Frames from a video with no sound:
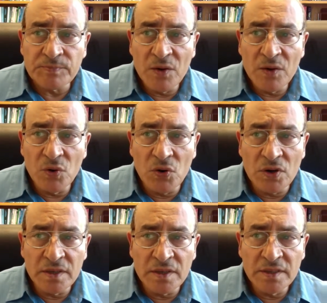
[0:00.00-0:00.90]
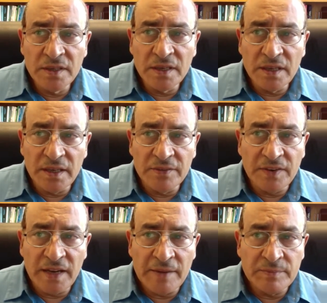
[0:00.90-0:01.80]
or if
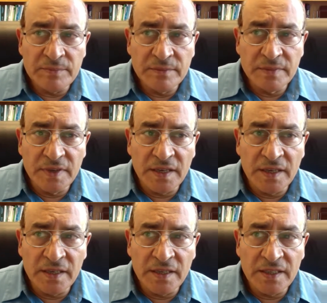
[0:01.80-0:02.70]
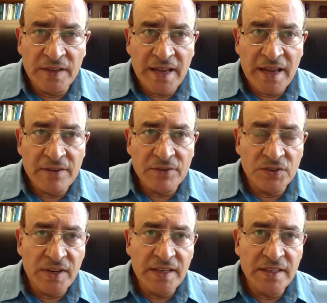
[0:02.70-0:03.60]
I have
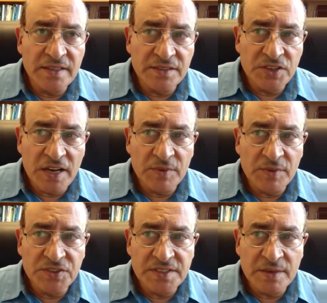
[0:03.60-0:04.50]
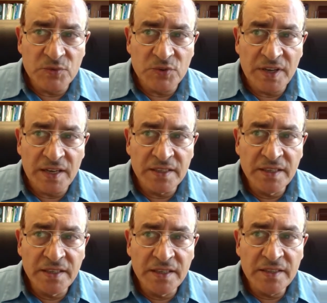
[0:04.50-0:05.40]
already the geometry somewhere,
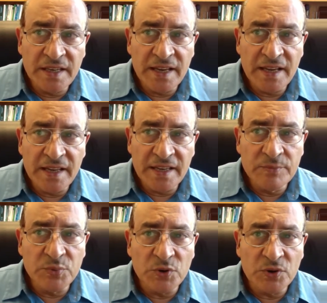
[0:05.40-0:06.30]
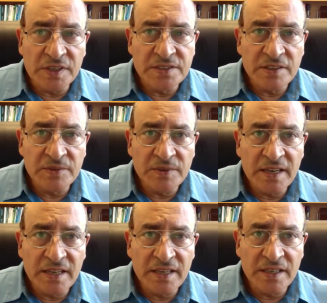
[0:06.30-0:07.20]
then I can import it. So I'm going to
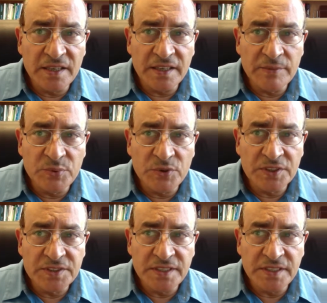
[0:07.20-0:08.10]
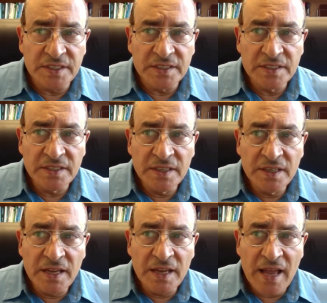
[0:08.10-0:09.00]
click on import here,
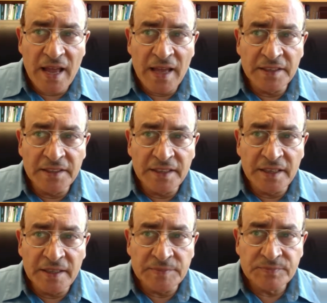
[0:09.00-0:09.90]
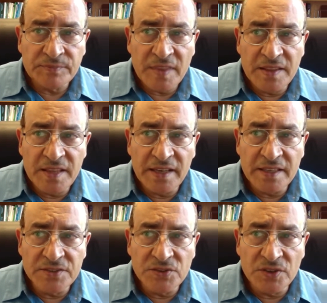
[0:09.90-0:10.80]
and then
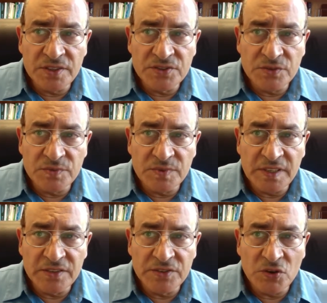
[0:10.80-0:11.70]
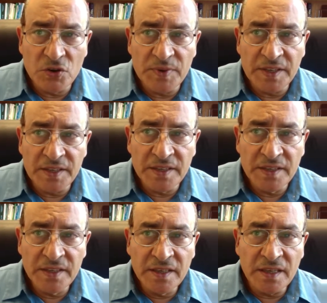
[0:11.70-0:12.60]
it's going to open
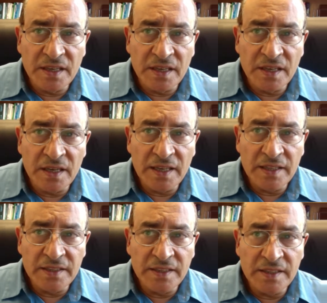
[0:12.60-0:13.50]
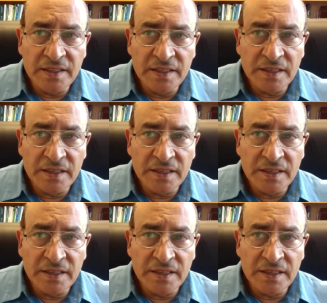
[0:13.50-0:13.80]
in the